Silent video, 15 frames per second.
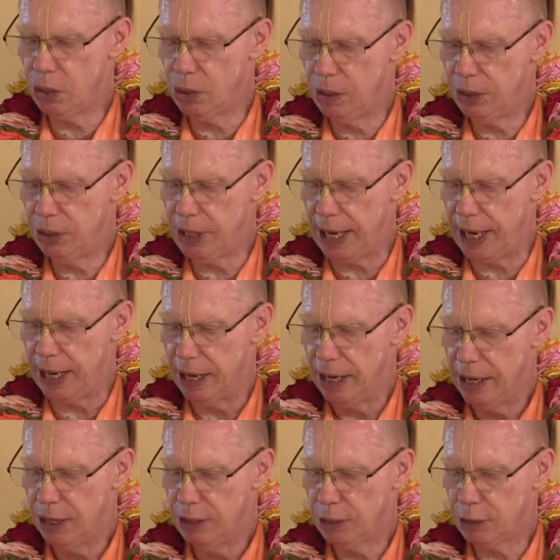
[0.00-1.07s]
Kunti
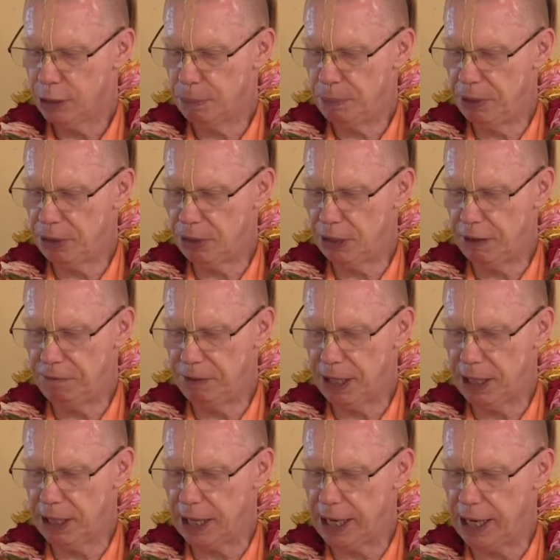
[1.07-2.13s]

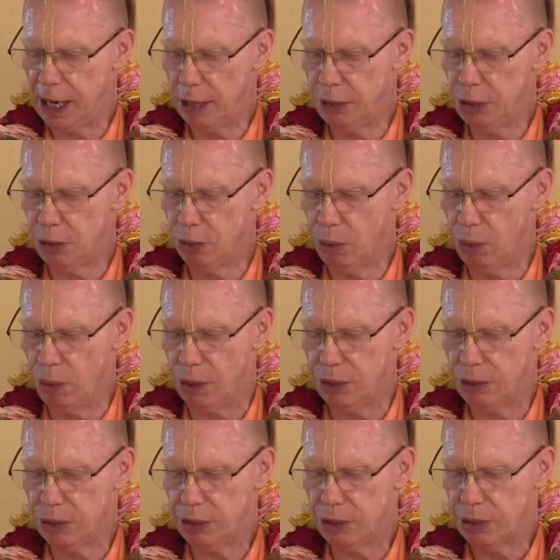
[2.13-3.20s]
specifically
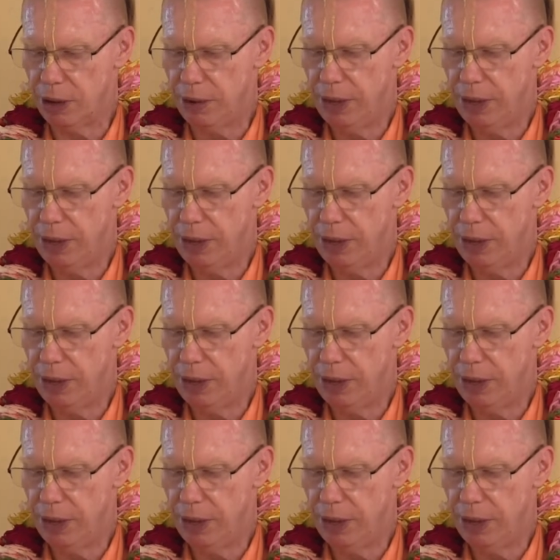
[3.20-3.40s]
adores